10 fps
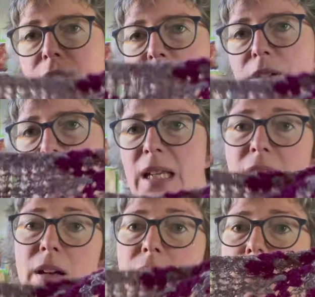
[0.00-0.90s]
here to
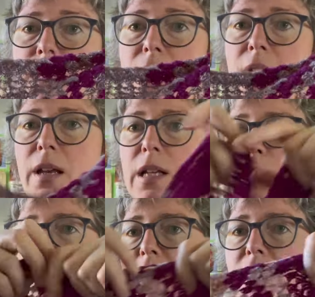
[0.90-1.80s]
here
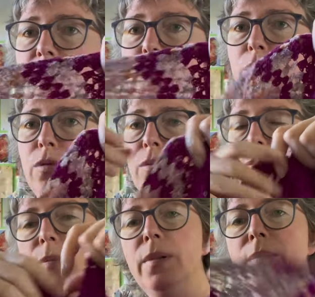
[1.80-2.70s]
is what I have to do.
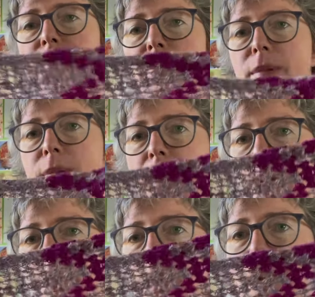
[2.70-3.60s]

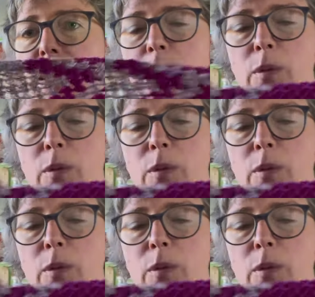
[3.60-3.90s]
And then it